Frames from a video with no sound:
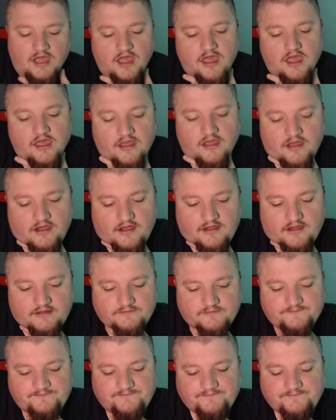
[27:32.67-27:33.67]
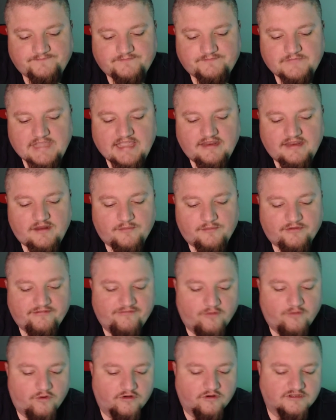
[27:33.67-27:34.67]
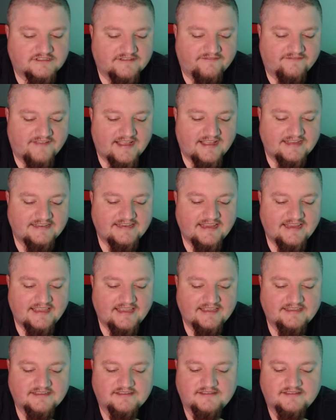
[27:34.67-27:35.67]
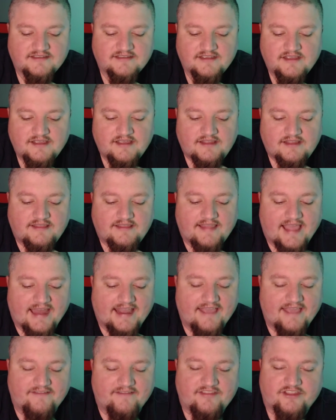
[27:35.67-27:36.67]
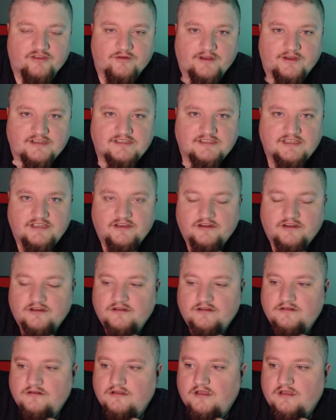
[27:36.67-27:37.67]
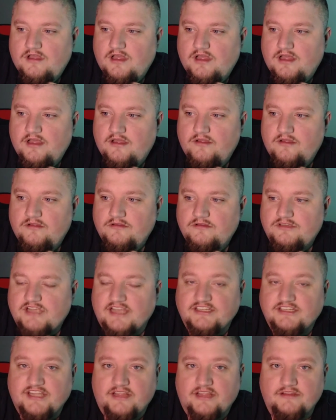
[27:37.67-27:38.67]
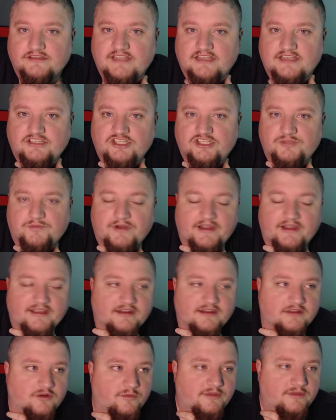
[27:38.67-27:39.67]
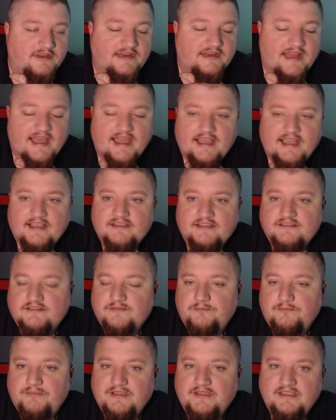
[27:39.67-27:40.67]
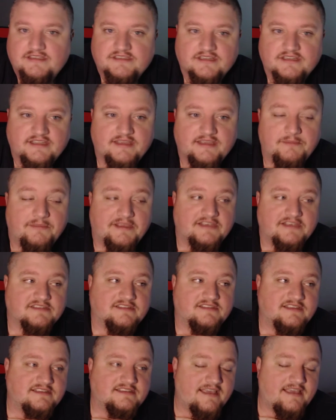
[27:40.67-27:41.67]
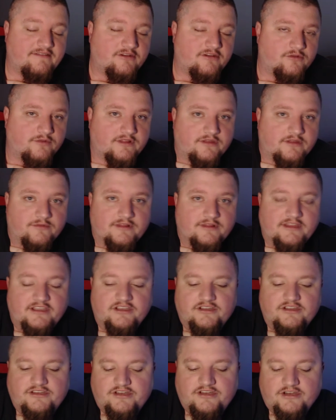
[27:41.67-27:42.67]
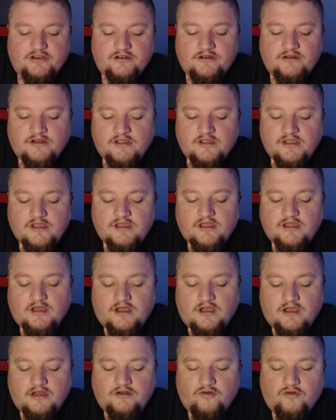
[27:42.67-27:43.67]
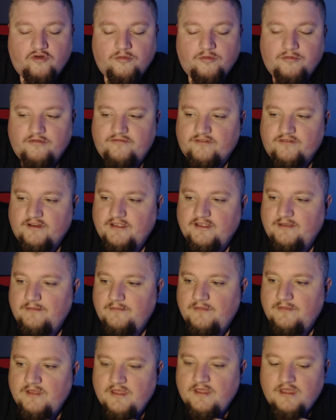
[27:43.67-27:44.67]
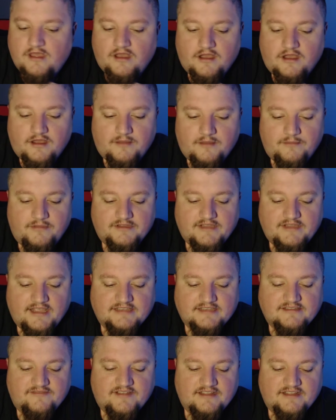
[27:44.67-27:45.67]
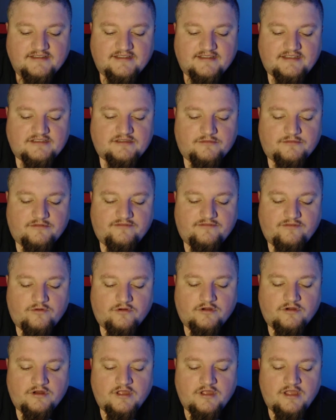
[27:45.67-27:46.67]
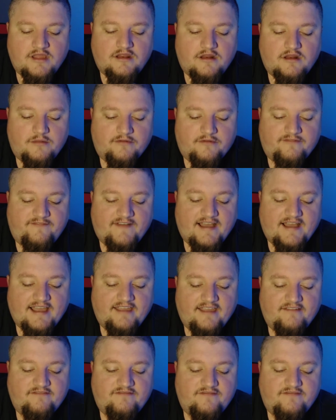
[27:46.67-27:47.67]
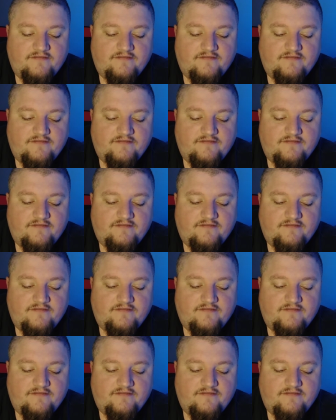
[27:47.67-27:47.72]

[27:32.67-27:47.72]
At number 4, Stephon Diggs, not having the crazy year. Josh Allen's actually spreading it a little bit. Knox, Beasley's having a really, really good year, notable for him. But yeah, Stephon Diggs, number 4. Number 5,